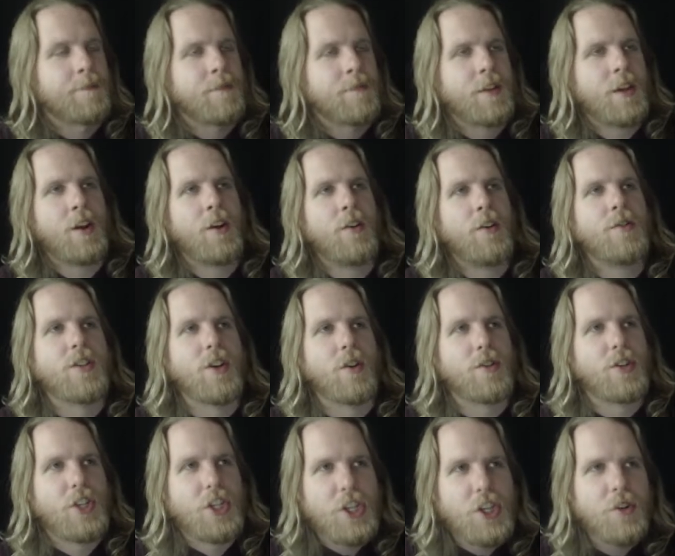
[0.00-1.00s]
You know, so
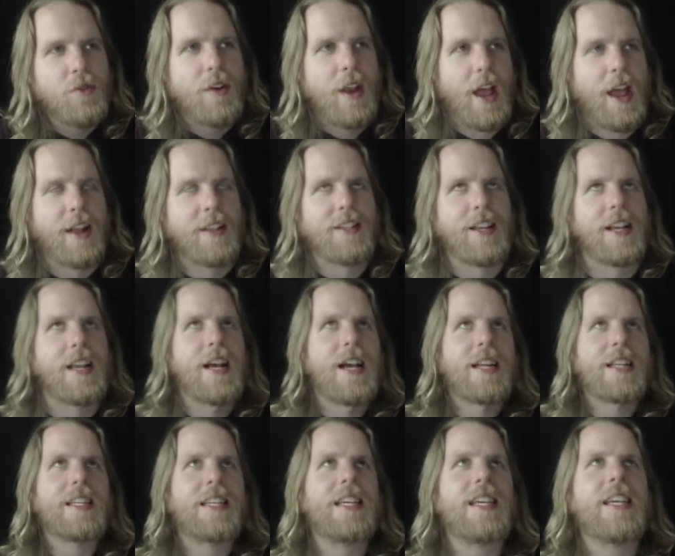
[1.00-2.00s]
Tune. It's like
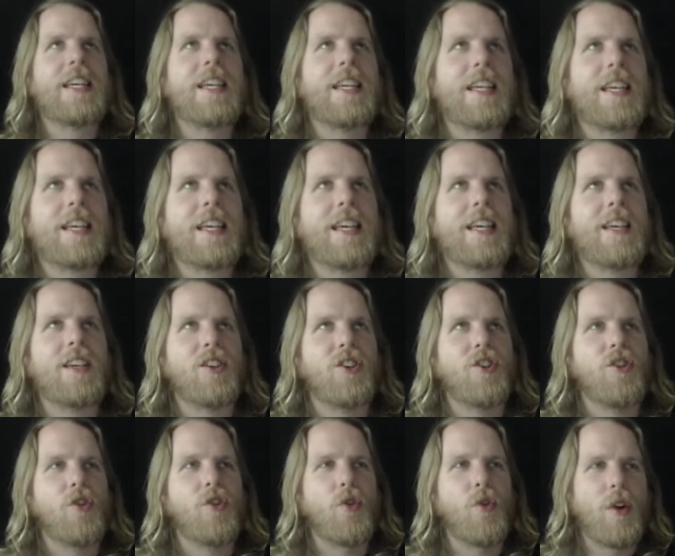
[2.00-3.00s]

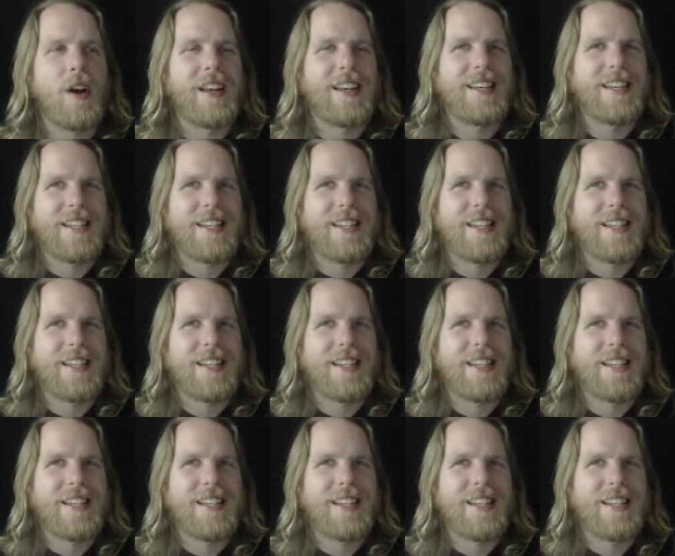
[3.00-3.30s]
TEU-NE,